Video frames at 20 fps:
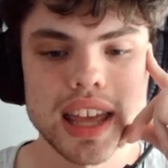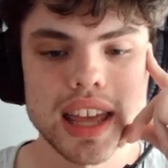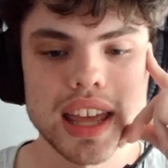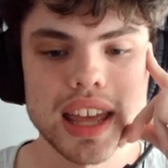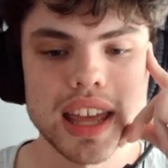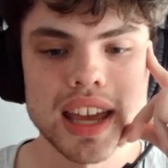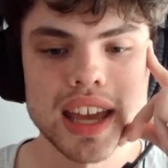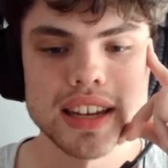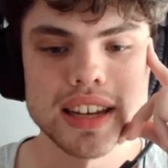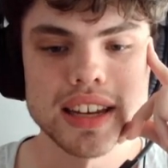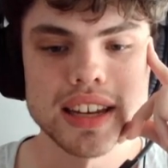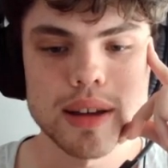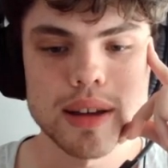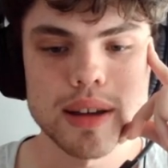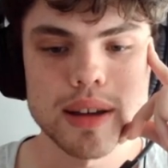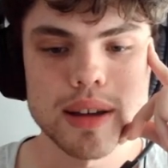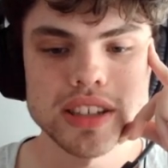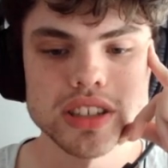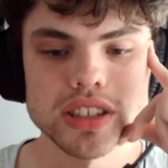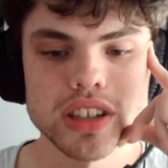And I'm
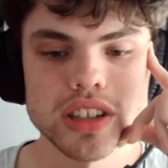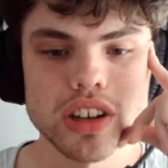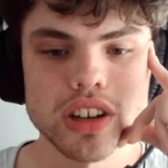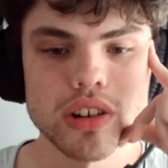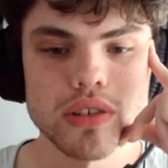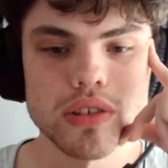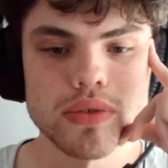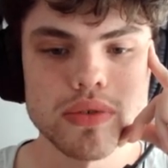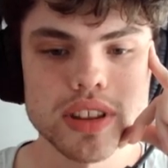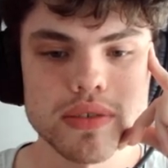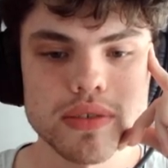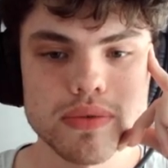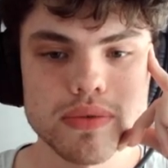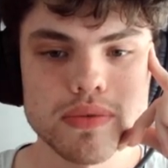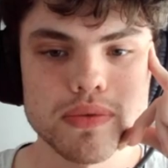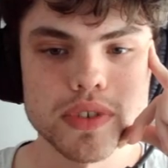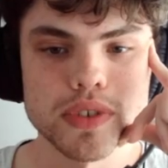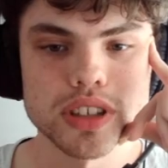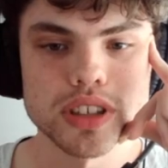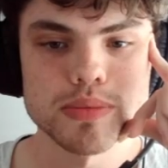actually going to go for the
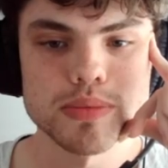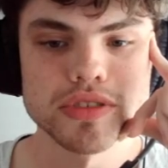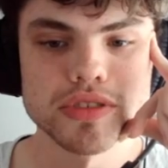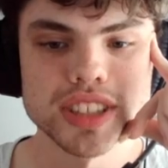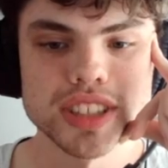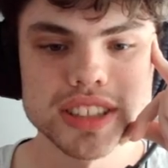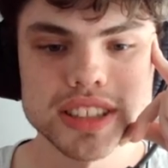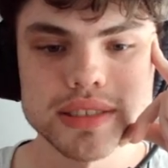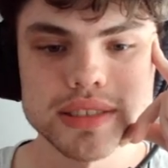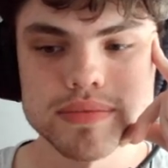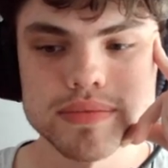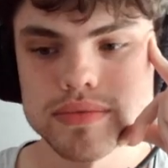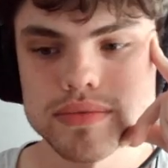first Marines